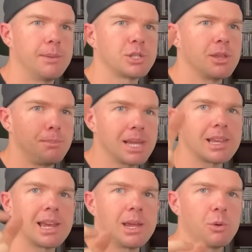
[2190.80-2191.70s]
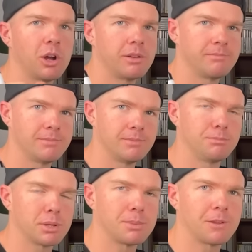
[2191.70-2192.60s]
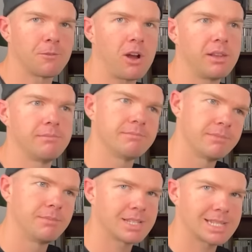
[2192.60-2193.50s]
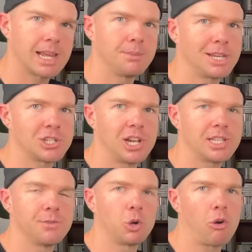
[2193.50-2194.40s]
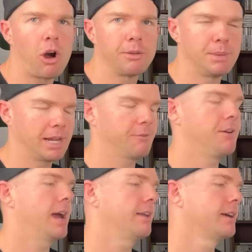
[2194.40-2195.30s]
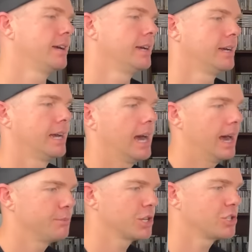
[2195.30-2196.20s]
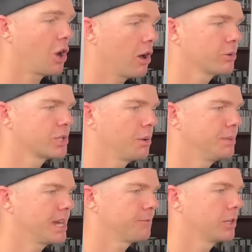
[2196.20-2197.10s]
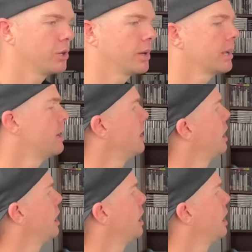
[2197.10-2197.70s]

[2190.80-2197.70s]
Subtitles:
So the bigger the keyword, put them at the front, stand the best chance of your item being found. So titles I would be definitely doing.